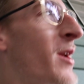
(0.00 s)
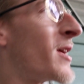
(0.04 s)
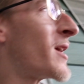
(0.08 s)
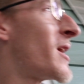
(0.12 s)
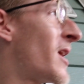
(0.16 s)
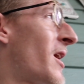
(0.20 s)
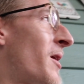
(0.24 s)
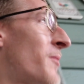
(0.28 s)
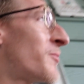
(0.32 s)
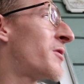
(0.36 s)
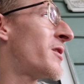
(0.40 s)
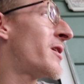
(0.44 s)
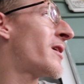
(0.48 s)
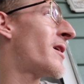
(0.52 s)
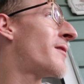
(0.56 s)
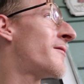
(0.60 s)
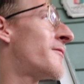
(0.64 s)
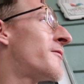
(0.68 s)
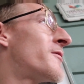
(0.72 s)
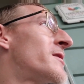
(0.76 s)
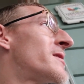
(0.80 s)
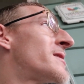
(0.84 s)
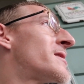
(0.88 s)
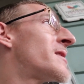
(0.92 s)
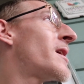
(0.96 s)
put the camera
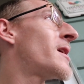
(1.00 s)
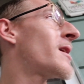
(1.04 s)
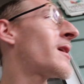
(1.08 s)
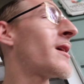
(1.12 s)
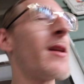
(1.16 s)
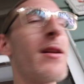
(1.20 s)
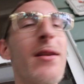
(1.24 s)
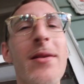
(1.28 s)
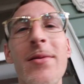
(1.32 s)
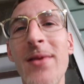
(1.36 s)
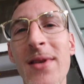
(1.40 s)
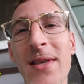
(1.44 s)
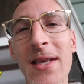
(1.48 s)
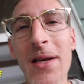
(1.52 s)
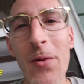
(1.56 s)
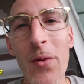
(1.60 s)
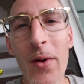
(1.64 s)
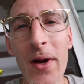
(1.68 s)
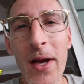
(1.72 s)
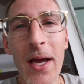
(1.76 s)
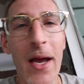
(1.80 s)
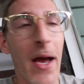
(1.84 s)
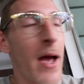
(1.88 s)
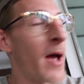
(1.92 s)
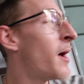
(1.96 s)
down for a second. See
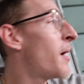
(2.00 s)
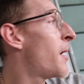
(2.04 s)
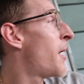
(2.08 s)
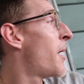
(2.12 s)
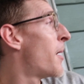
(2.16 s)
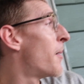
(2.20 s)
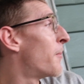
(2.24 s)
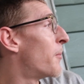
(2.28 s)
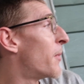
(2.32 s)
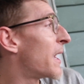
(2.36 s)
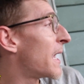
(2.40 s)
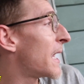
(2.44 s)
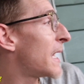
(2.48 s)
where he at.